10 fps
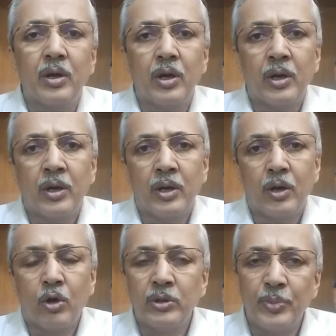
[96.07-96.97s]

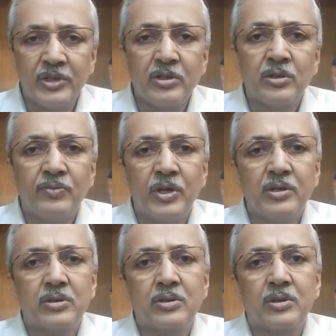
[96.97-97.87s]
On the basis of
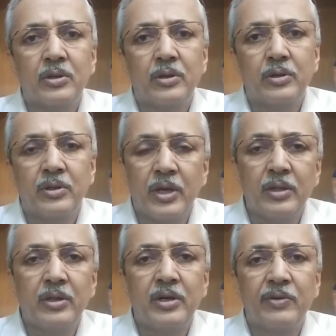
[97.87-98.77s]
this,
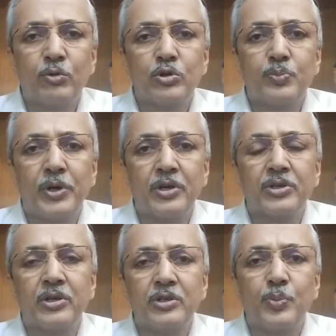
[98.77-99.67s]
then the divorce
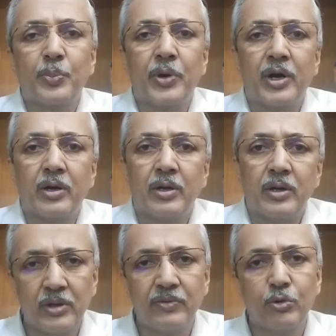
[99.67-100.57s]
petition is prepared.
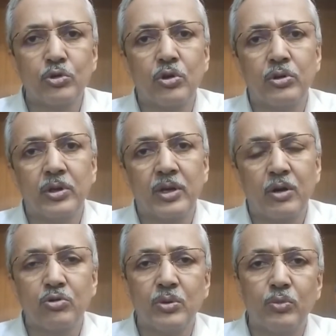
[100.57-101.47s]
The divorce on the
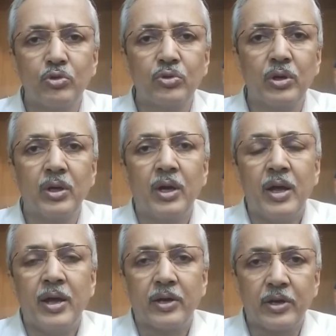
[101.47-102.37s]
grounds of mutual
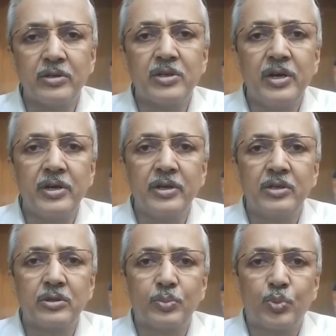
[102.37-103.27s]
consent
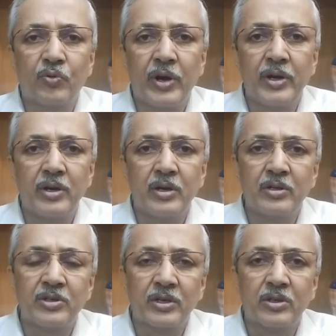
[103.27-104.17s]
is provided
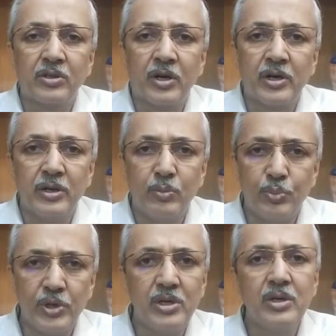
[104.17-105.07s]
under section
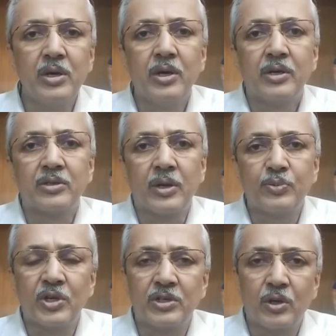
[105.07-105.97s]
13B,
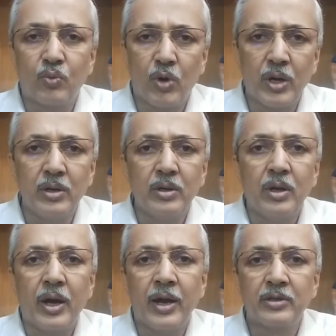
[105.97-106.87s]
subsection 1
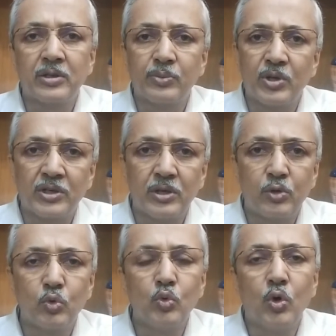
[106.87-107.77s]
and
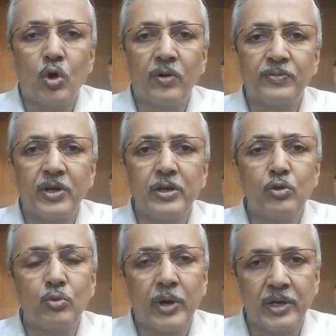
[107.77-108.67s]
subsection 2 of the
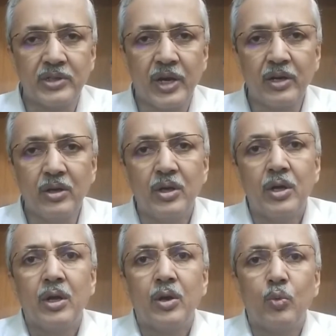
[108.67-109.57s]
Hindu Marriage Act,
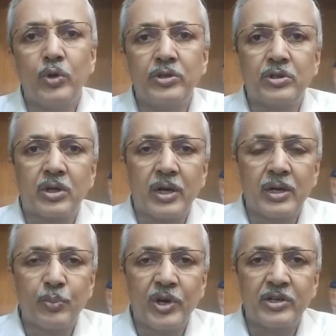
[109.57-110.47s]
which
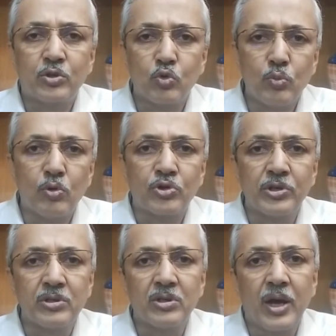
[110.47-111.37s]
contemplates two
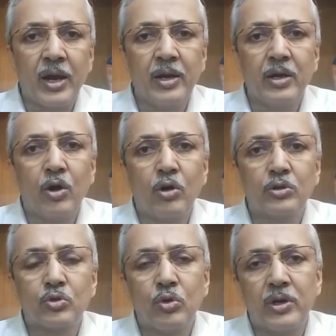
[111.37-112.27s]
motions, and
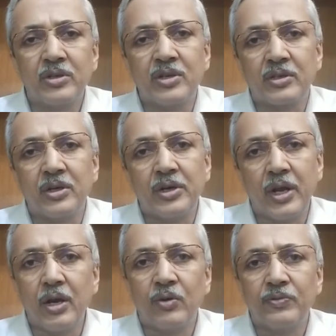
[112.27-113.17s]
also under section
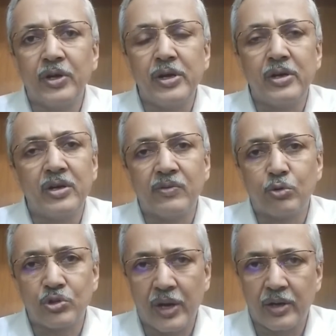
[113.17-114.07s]
10 of the Indian
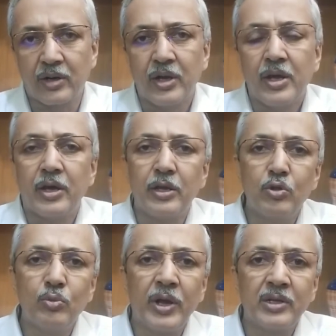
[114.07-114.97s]
Divorce Act.
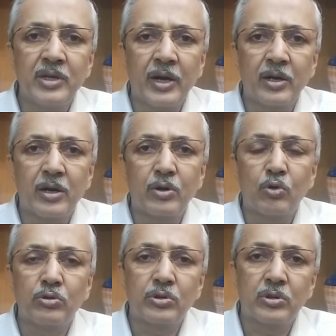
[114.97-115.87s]
Hindu Marriage Act
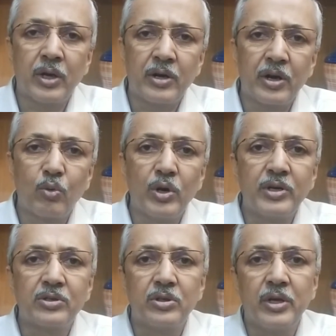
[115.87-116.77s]
controls and
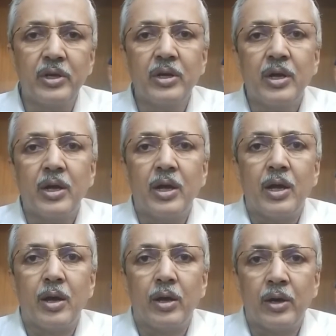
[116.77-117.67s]
regulates the
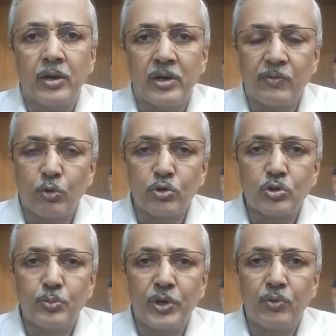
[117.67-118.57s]

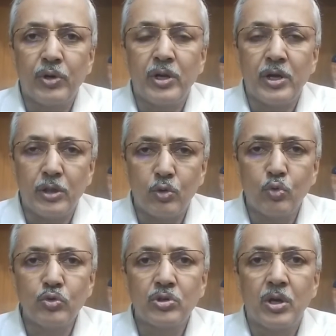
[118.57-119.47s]
divorce between
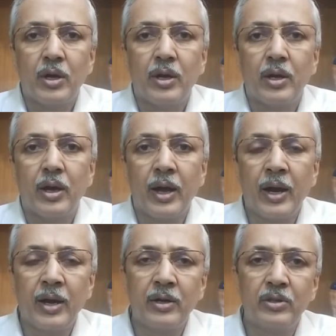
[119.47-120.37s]
Hindus,
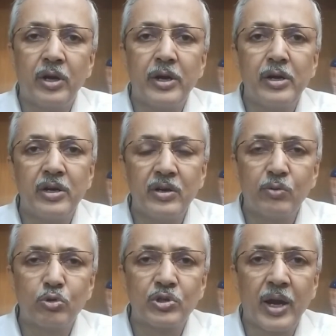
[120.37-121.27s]
and the Indian
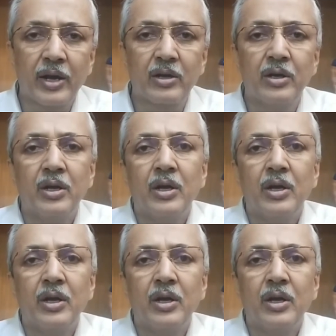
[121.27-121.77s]
Divorce Act